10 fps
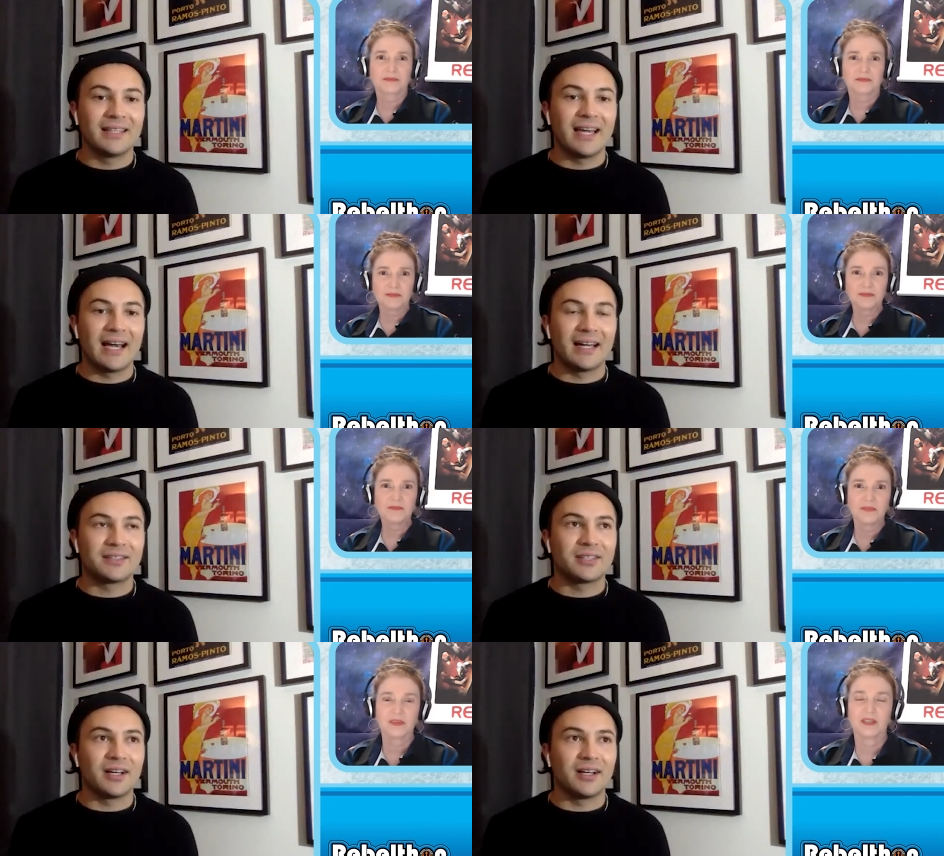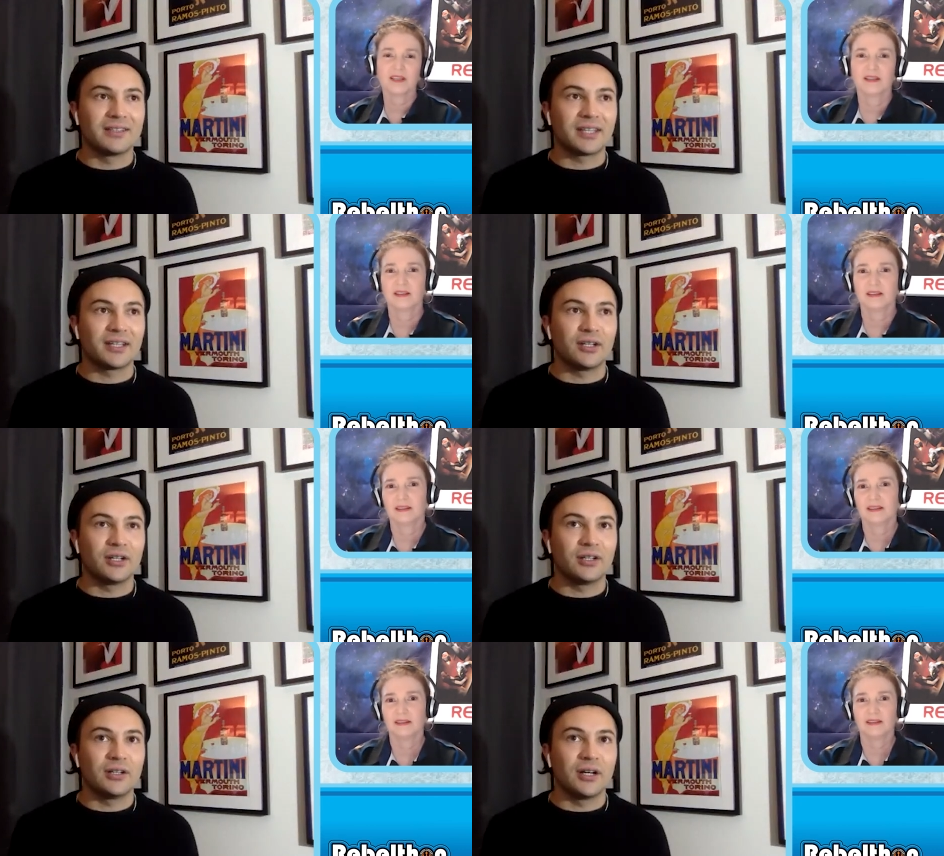Speaker 1: yeah, it's uh, it's like
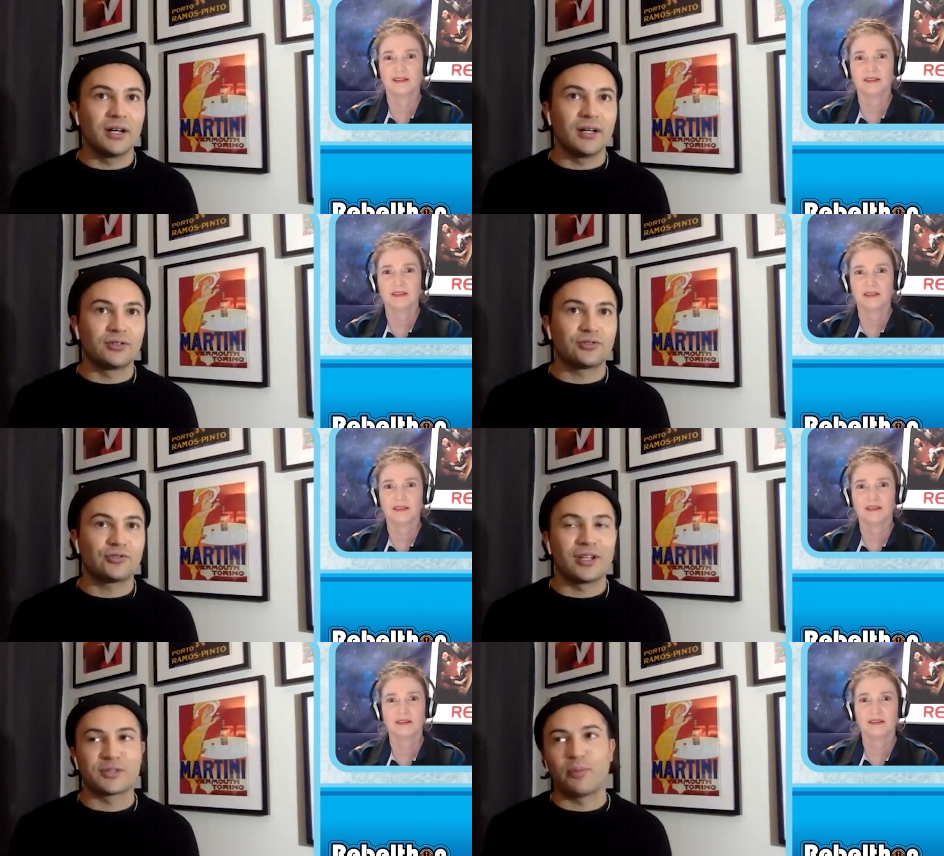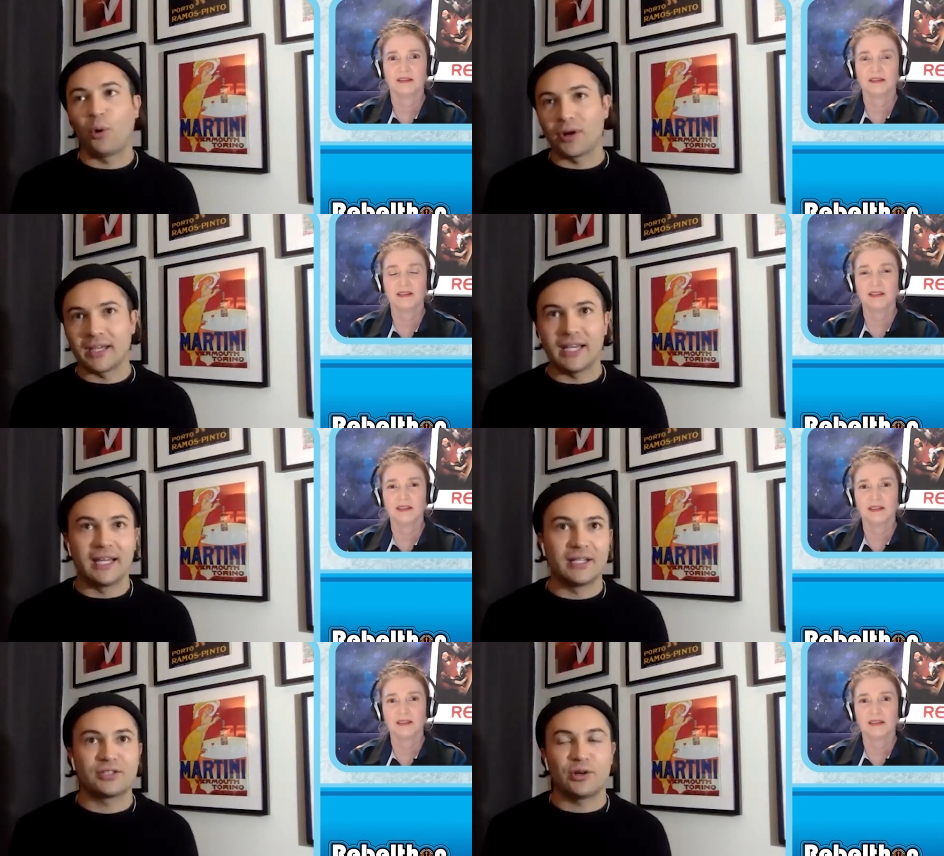uh, transporting it
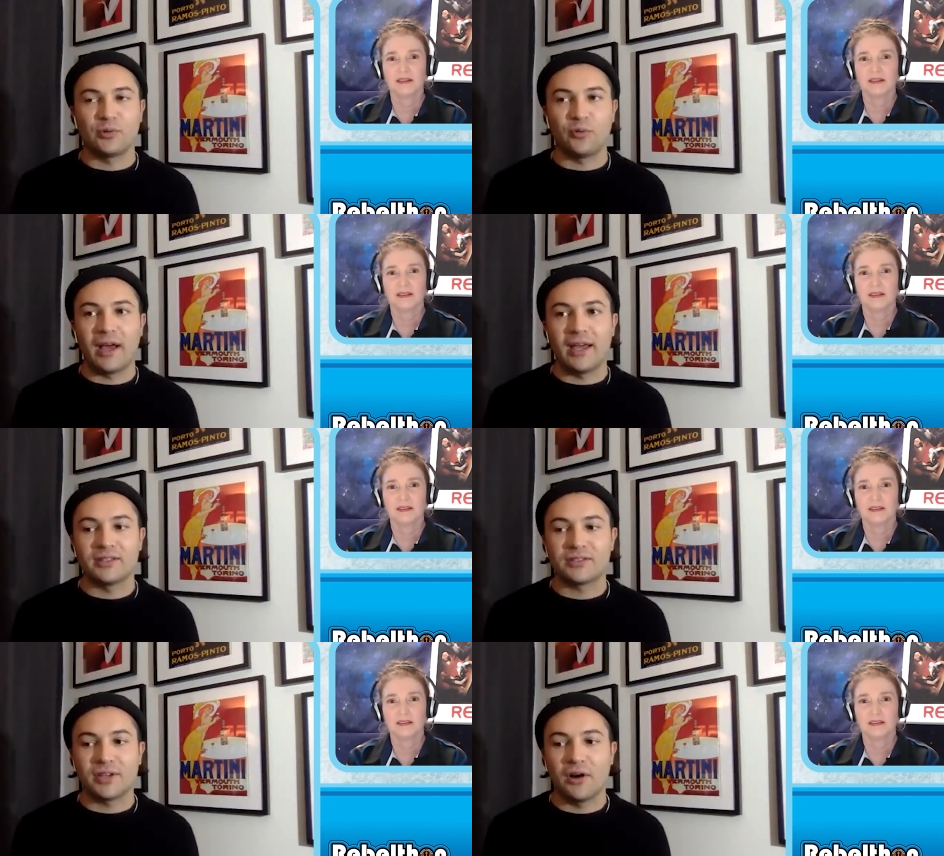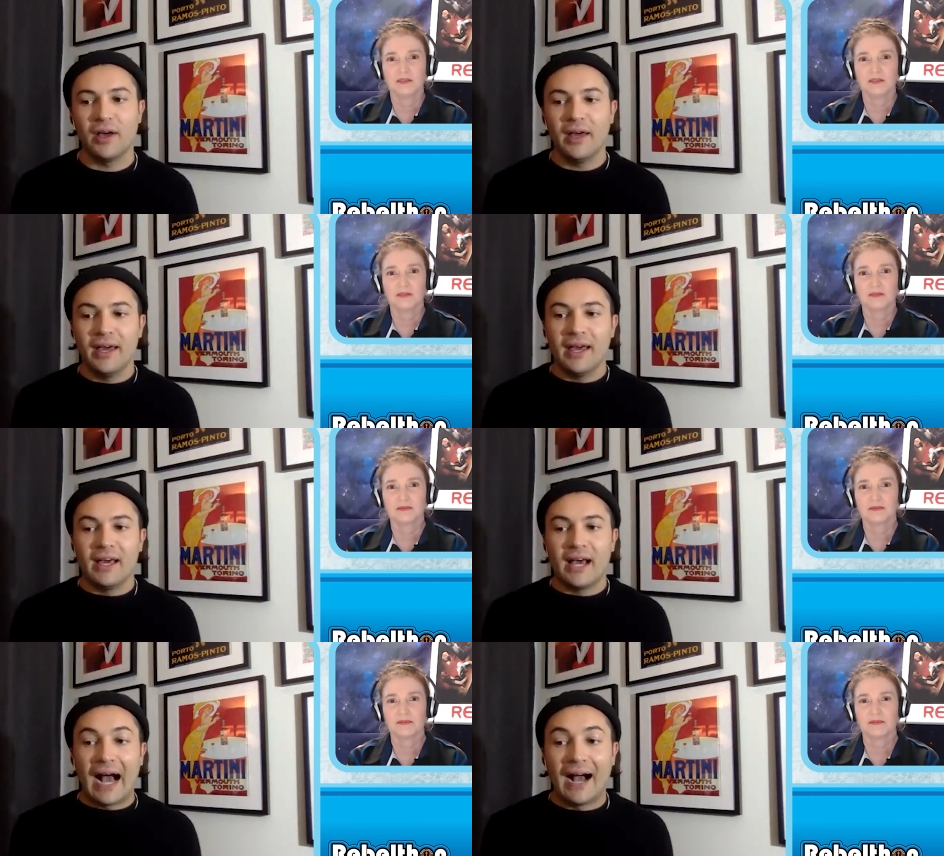in a certain way, and so
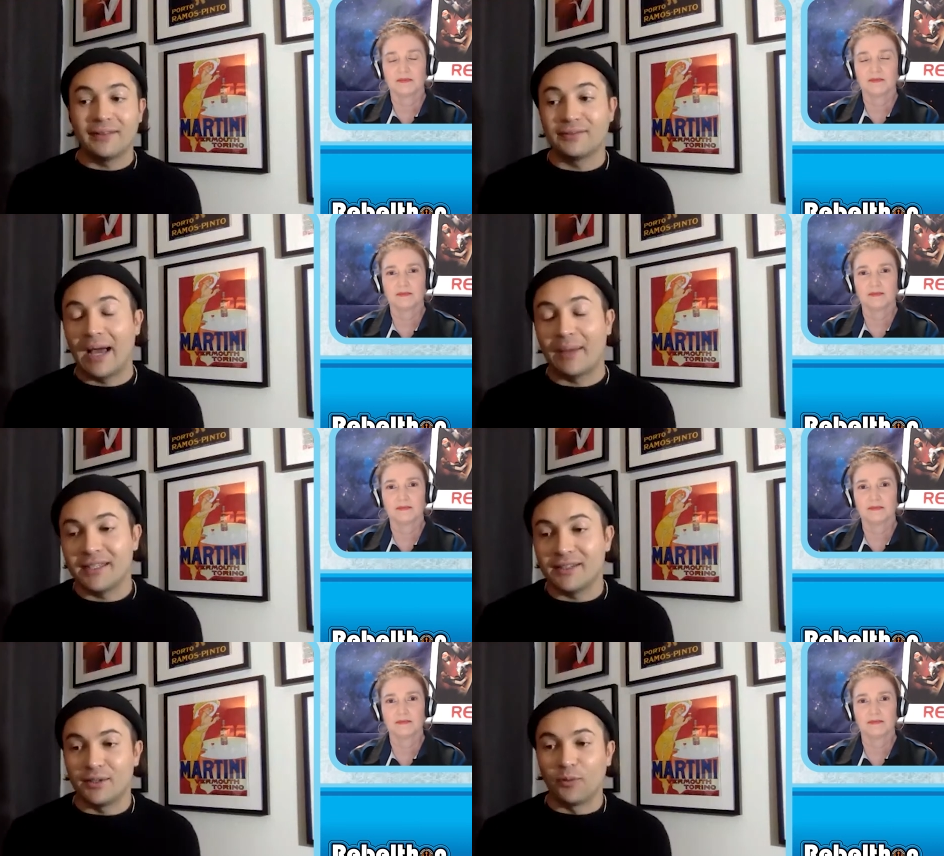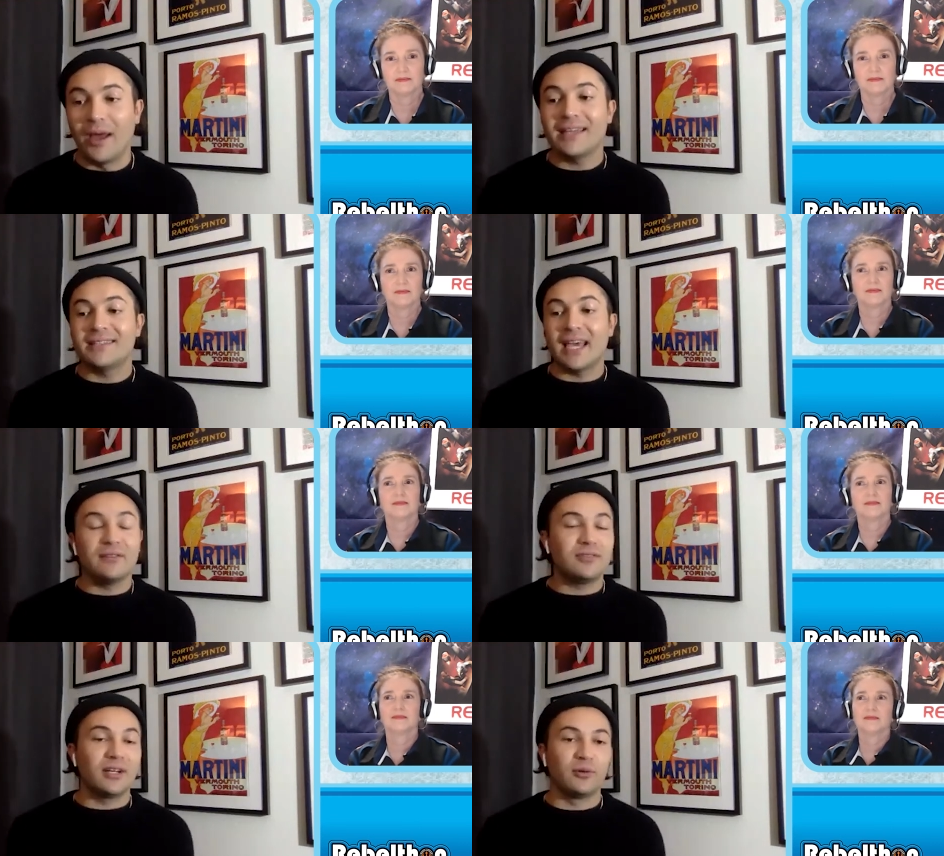I mean, the way
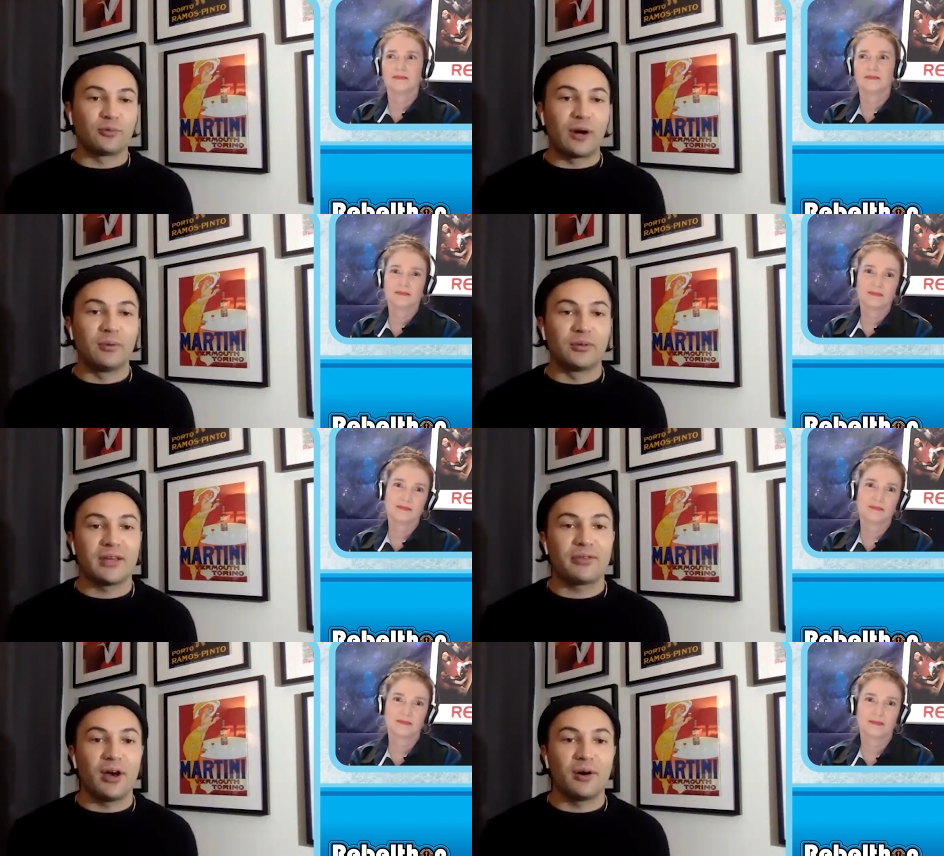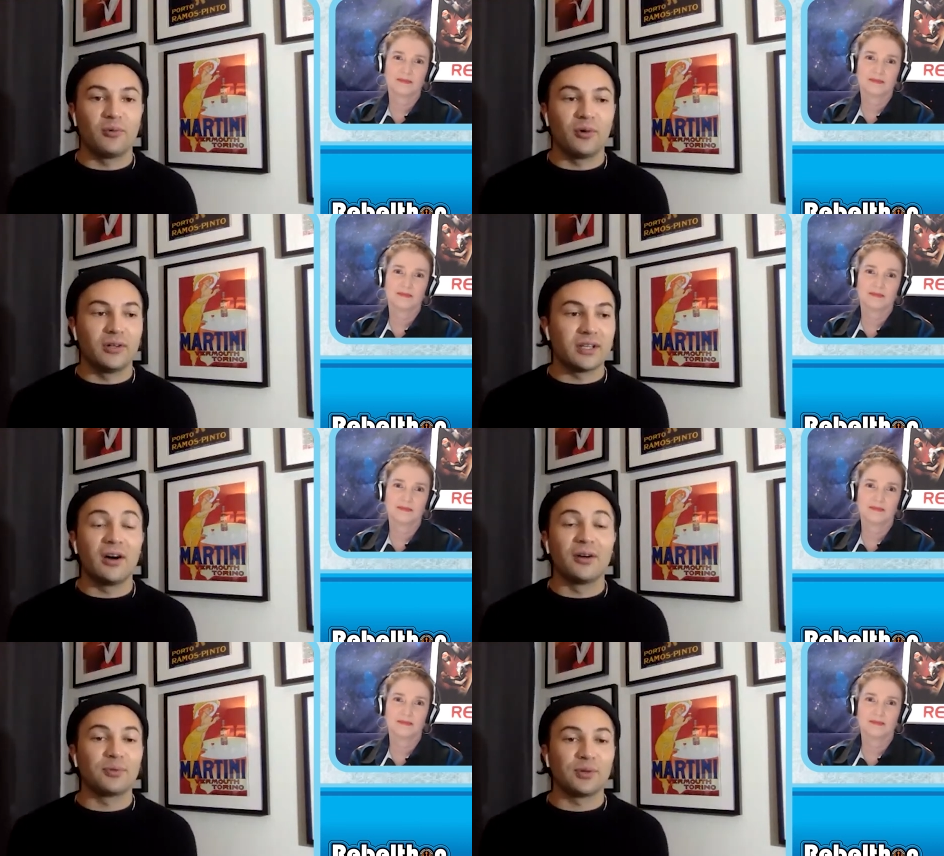Dave did it with Rebels, I thought was
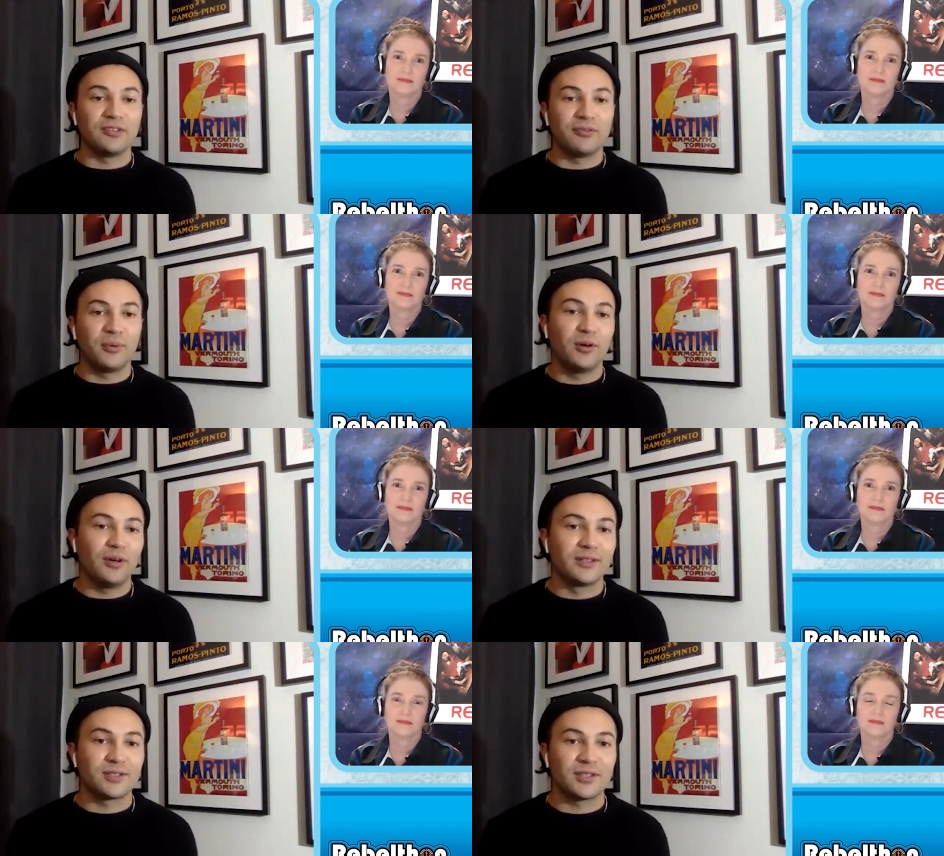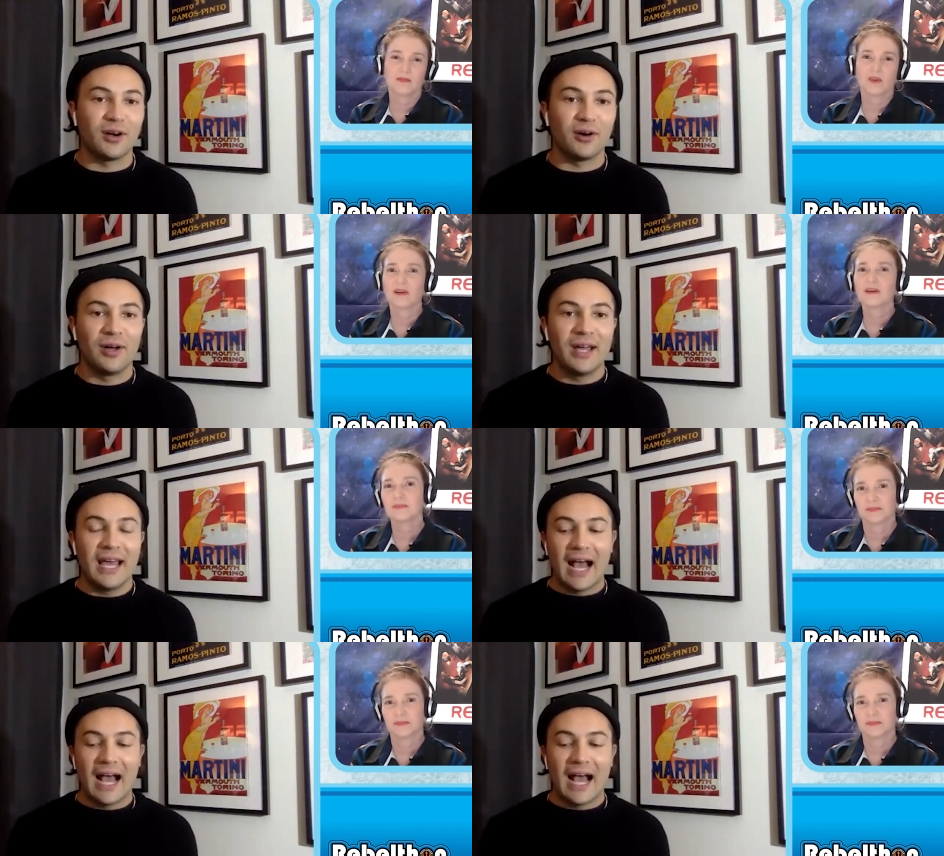unbelievable. And so